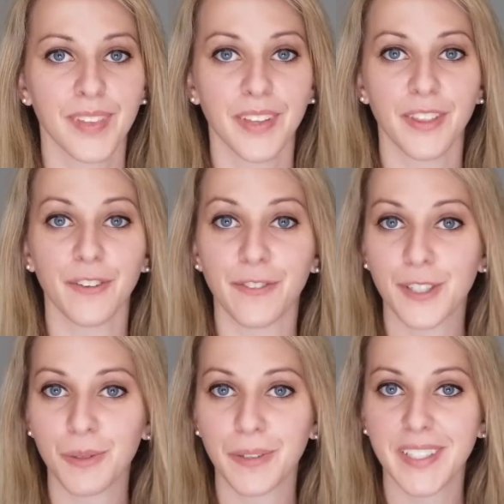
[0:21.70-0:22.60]
The
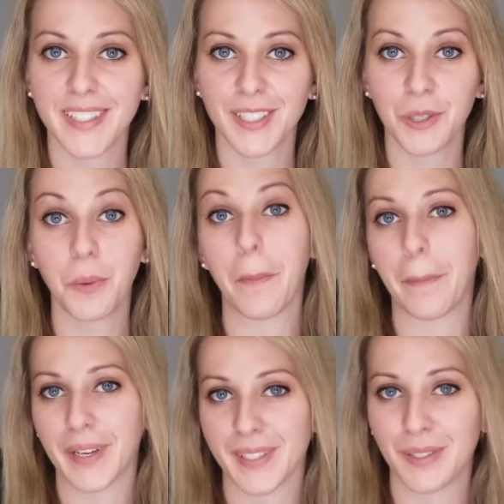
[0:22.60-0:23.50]
first one is to
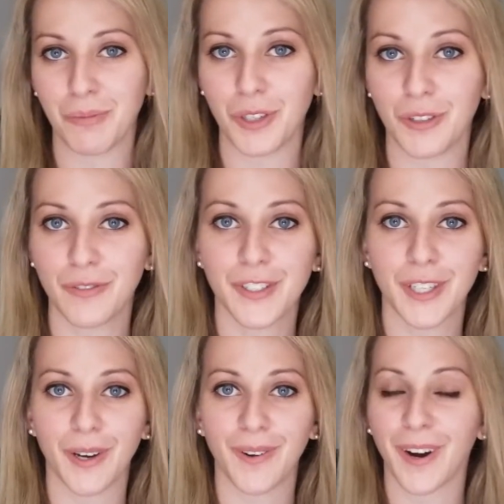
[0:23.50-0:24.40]
bust a move.
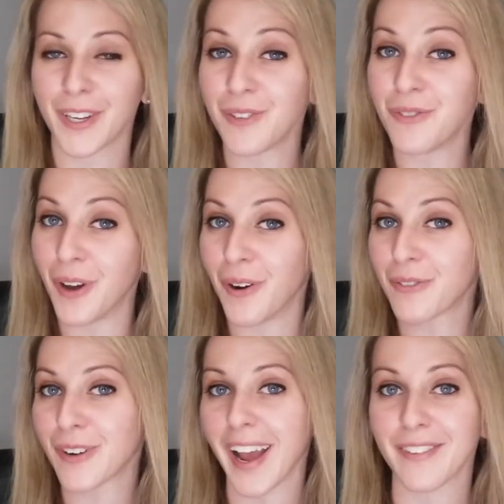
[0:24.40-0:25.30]
So are you known
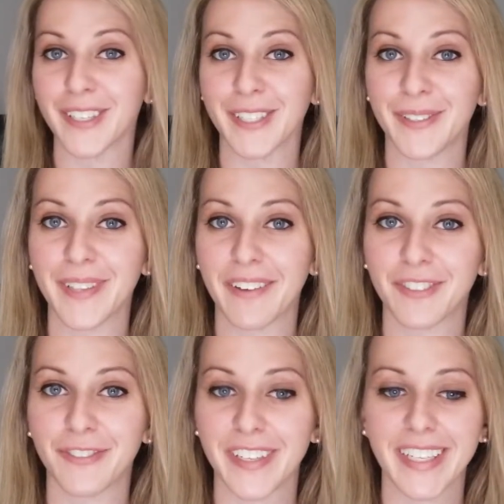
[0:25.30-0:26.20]
for having 2 left
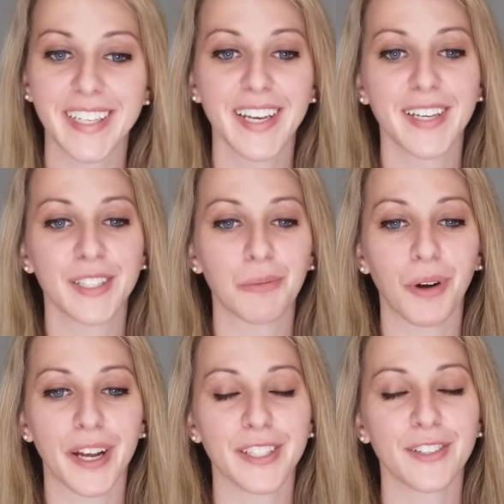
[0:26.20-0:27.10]
feet?
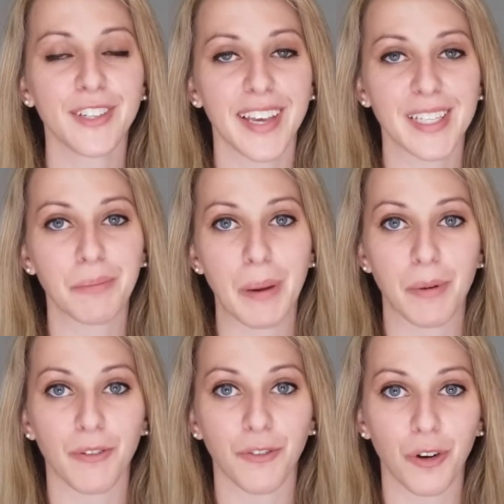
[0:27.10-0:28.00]
Surprise your guests by
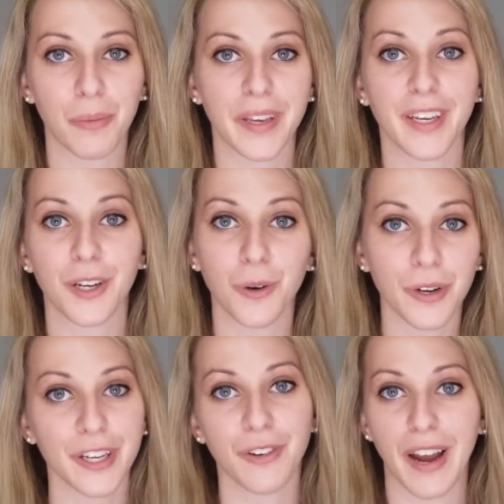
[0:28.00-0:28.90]
performing a
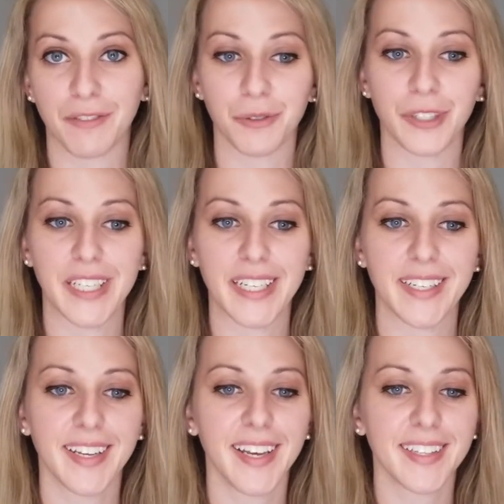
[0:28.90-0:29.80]
choreographed
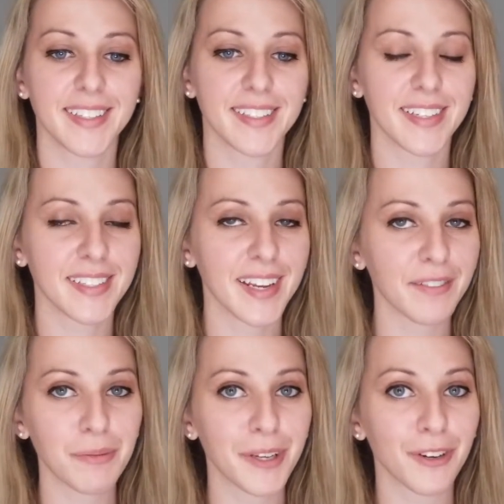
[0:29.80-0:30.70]
routine. This doesn't have
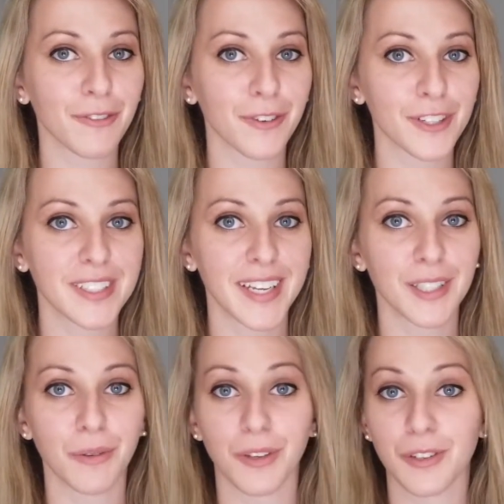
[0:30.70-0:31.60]
to be your first
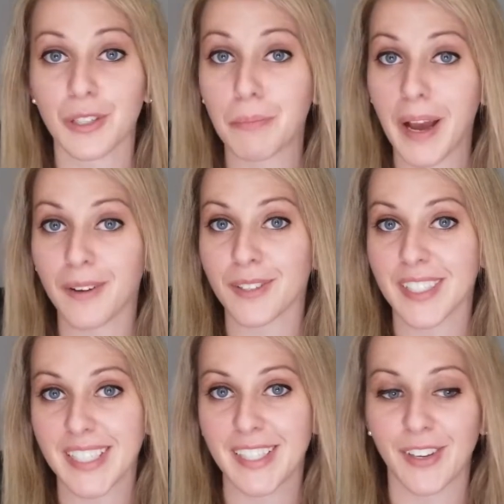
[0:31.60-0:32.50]
dance with your spouse
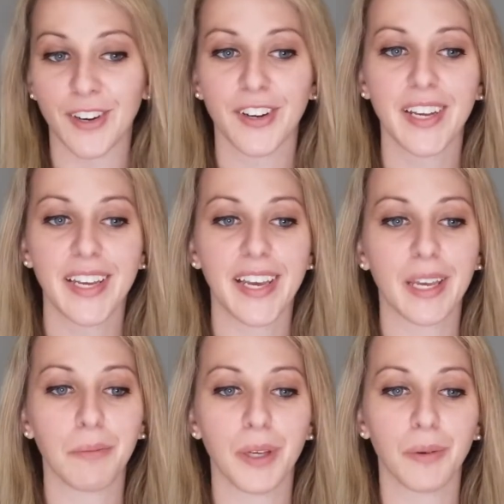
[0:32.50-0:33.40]
either. It
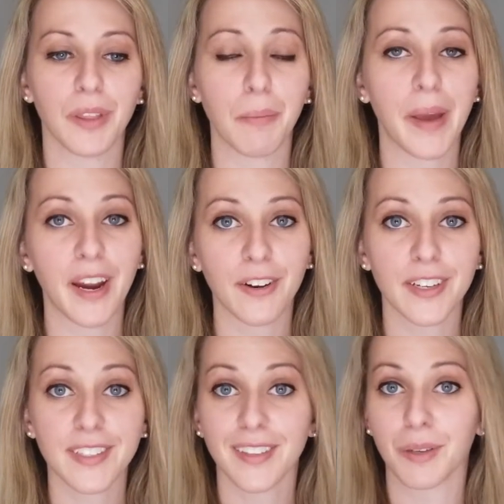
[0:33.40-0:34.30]
can be with a
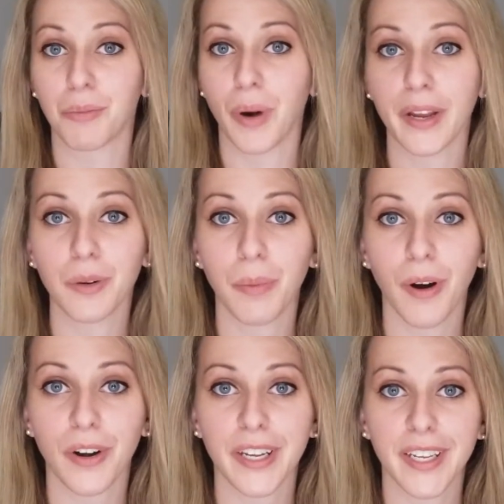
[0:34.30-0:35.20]
parent, the bridal
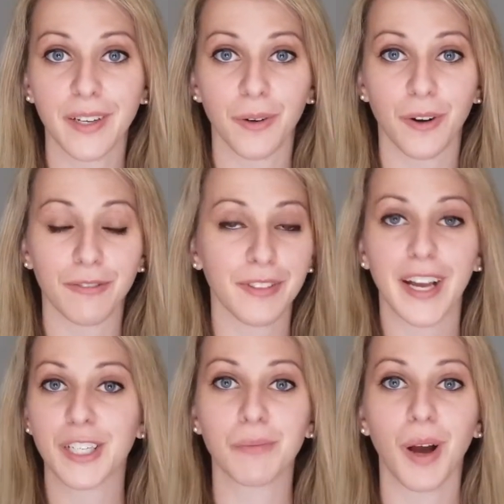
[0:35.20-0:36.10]
party, or a
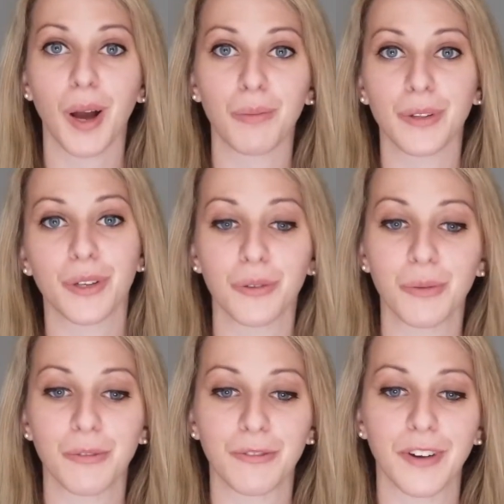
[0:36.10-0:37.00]
flash mob with a
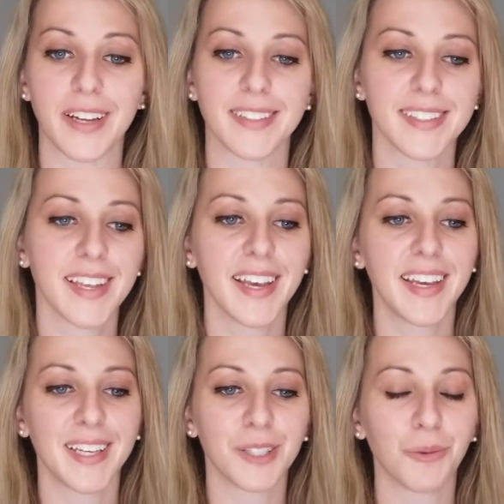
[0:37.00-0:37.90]
group of friends.
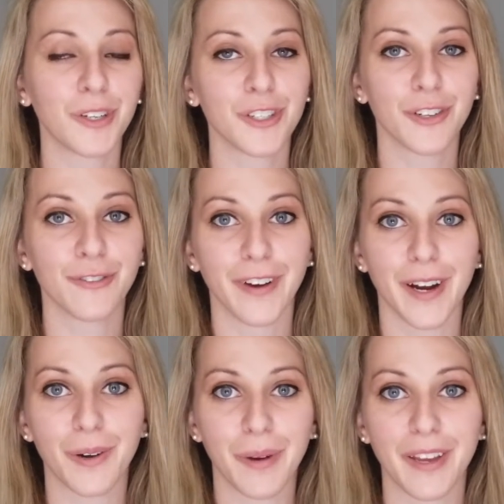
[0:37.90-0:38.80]
It's one
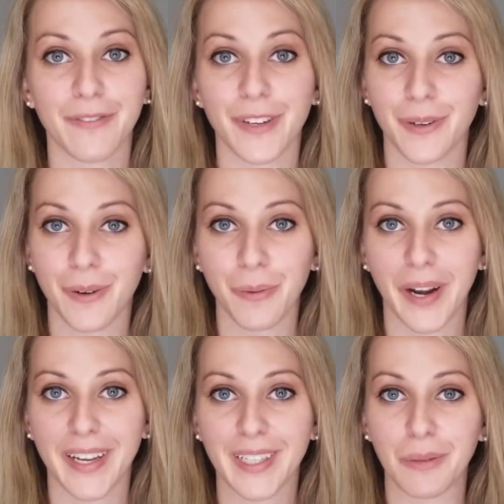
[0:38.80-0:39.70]
surefire way for your
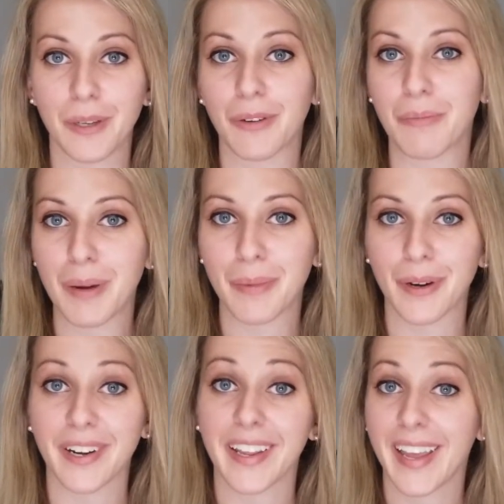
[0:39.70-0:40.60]
wedding to be
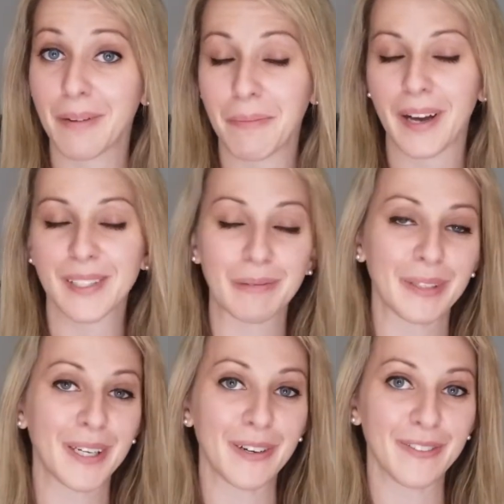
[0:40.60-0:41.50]
remembered and
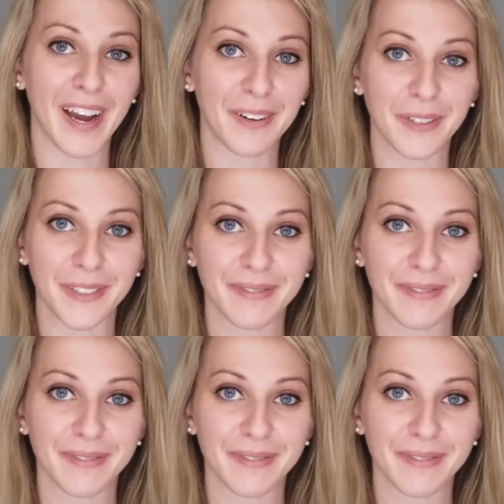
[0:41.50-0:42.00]
possibly go viral.